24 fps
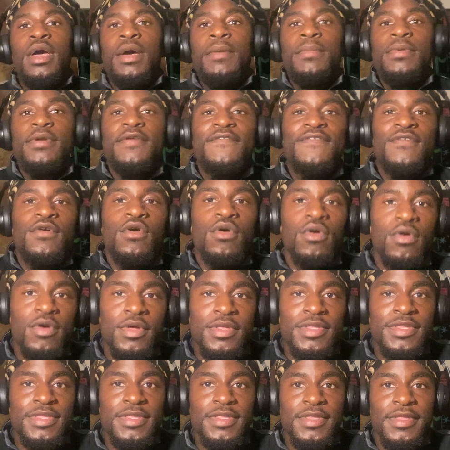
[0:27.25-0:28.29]
But of
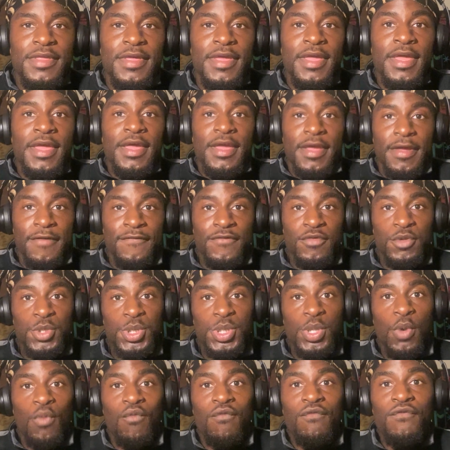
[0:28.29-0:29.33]
course, if you
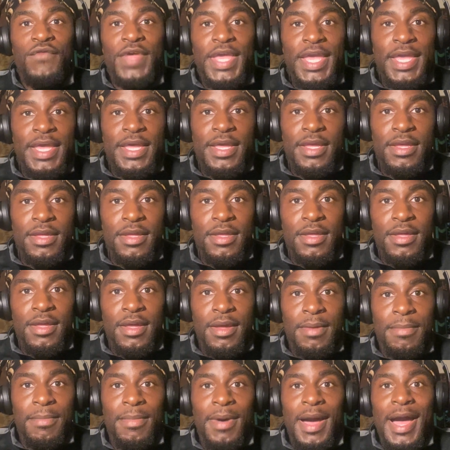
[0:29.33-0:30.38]
show fear
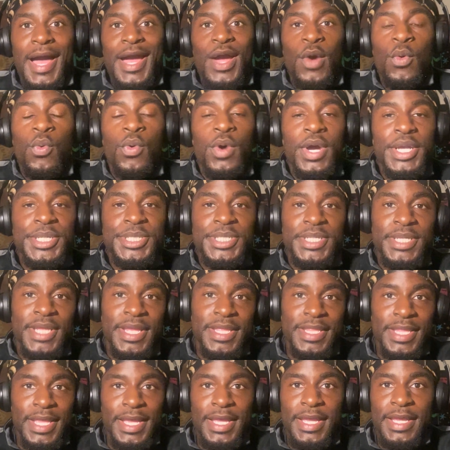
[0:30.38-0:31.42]
by
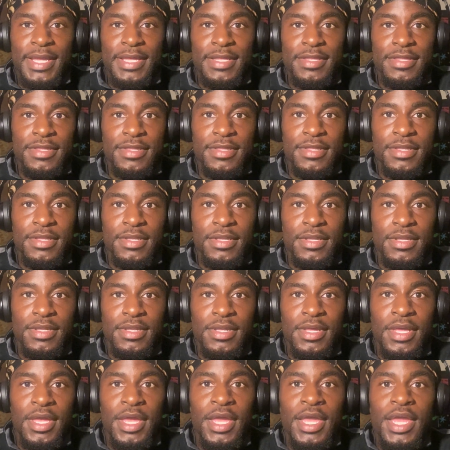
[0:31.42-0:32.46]
questioning things,
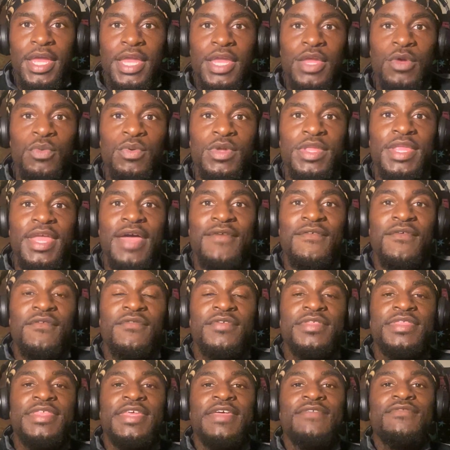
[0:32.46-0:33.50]
you would never
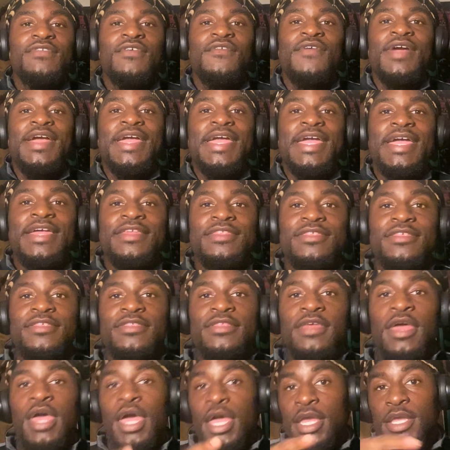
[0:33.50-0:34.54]
receive the right
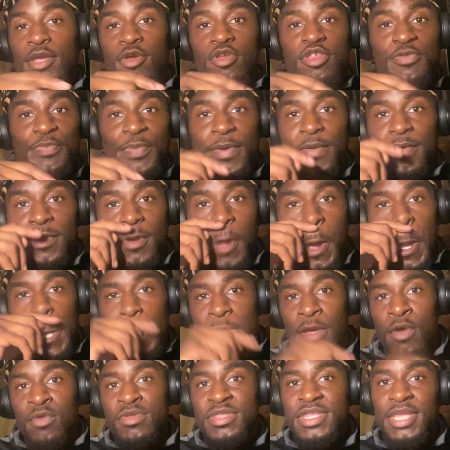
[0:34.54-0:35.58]
answers. Your spirit always
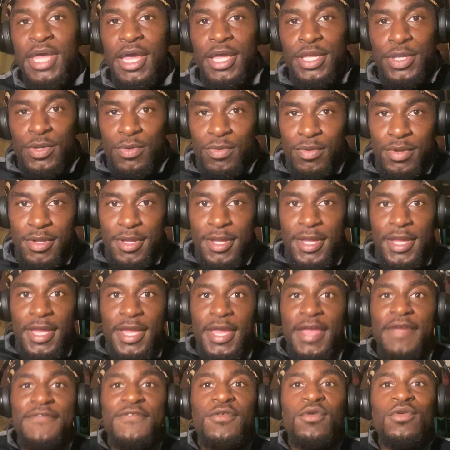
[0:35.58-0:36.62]
going to tell you
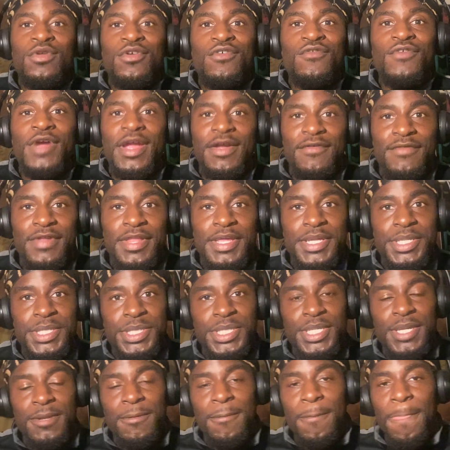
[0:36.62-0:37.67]
if you're in the right
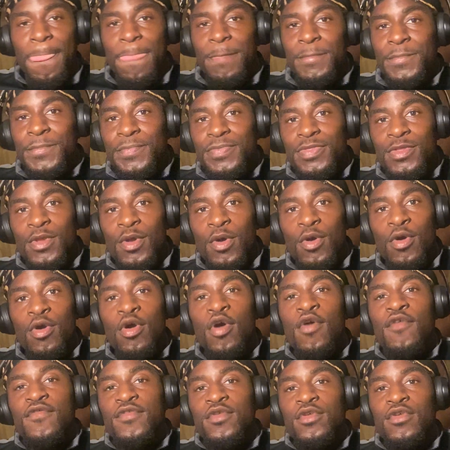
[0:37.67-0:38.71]
relationship
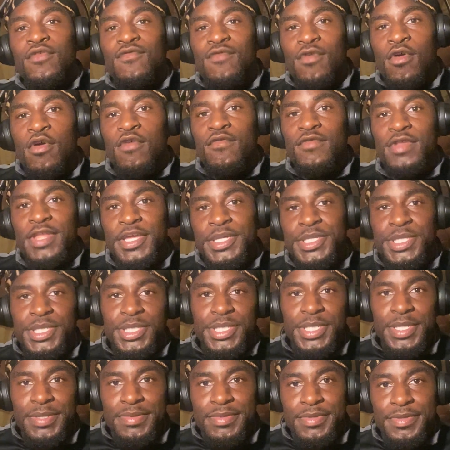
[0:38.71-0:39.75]
or if you're in the wrong
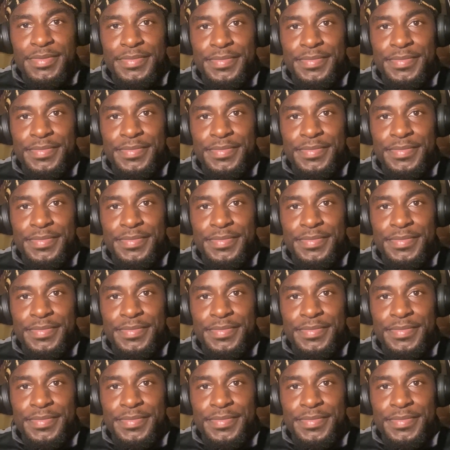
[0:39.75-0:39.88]
relationships.